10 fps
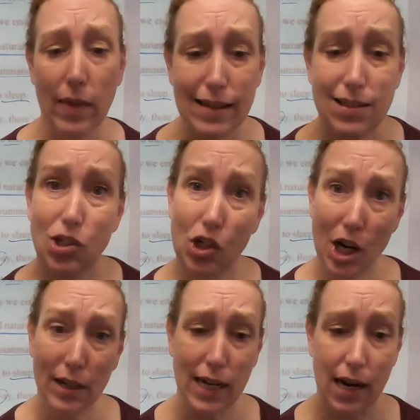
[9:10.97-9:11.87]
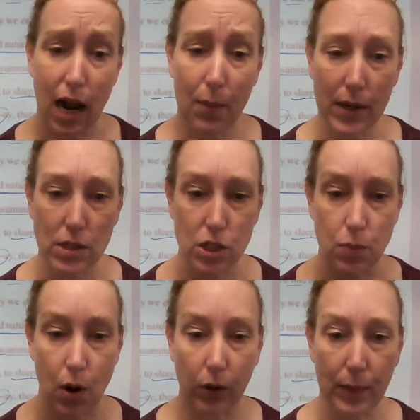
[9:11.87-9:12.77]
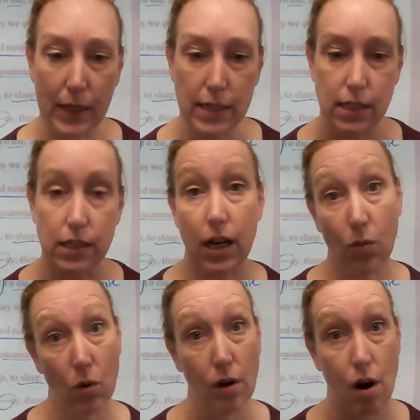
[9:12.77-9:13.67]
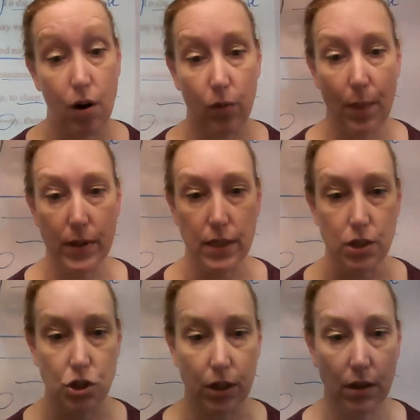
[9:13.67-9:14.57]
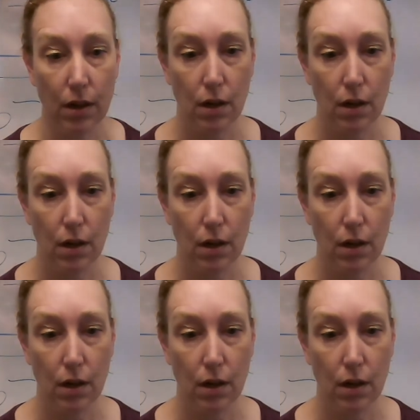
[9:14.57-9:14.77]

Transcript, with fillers: let's chunk it up into smaller pieces and work on repetition.